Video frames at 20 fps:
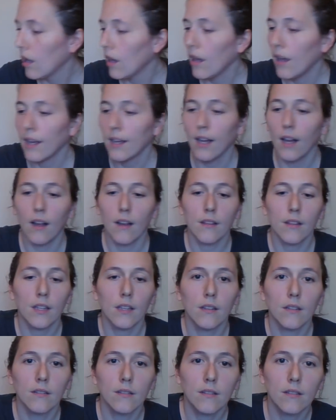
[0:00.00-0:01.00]
I got
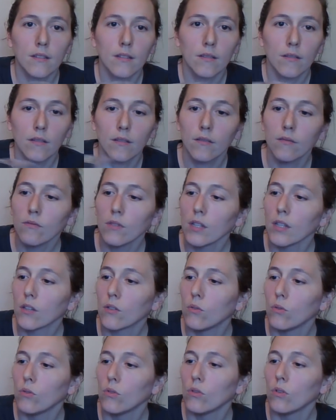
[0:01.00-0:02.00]
these really
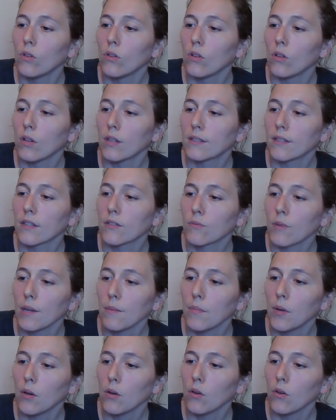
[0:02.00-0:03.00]
cool. It says
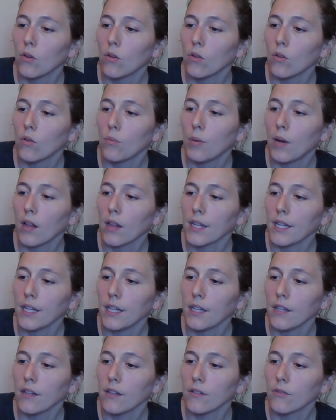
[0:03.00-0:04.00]
rainbow
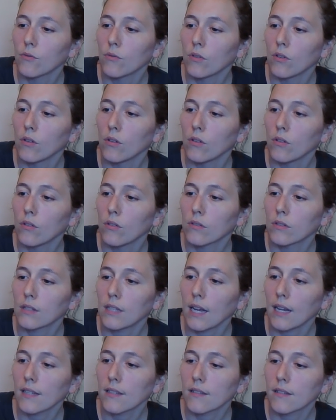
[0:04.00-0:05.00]
polyhedral
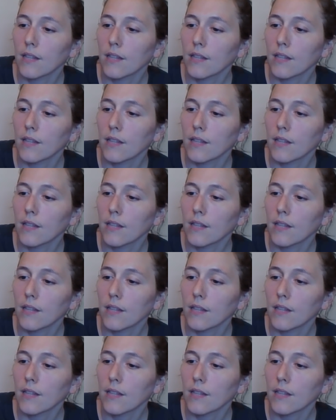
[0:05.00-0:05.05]
dice,